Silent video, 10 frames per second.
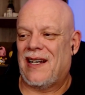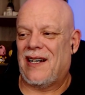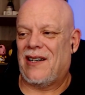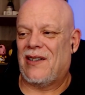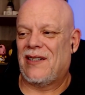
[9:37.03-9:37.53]

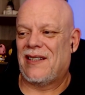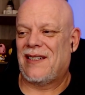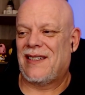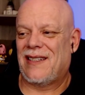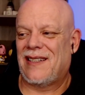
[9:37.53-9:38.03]
Uh-oh.
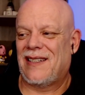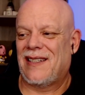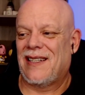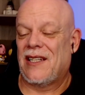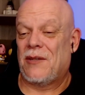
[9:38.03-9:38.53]

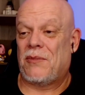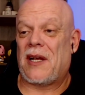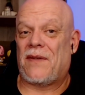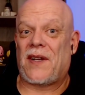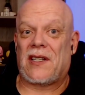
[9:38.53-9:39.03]

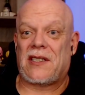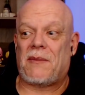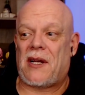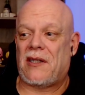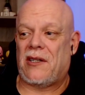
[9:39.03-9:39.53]
Better figure
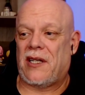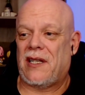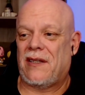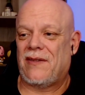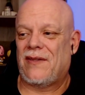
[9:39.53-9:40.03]
something out in a hurry.
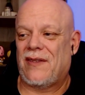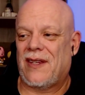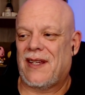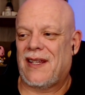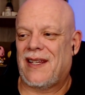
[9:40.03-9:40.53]

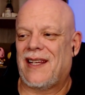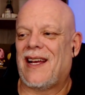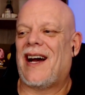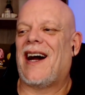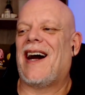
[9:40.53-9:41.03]

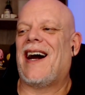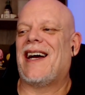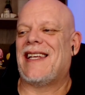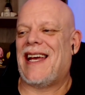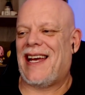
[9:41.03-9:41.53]

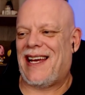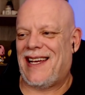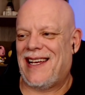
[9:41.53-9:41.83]
Ah, yeah.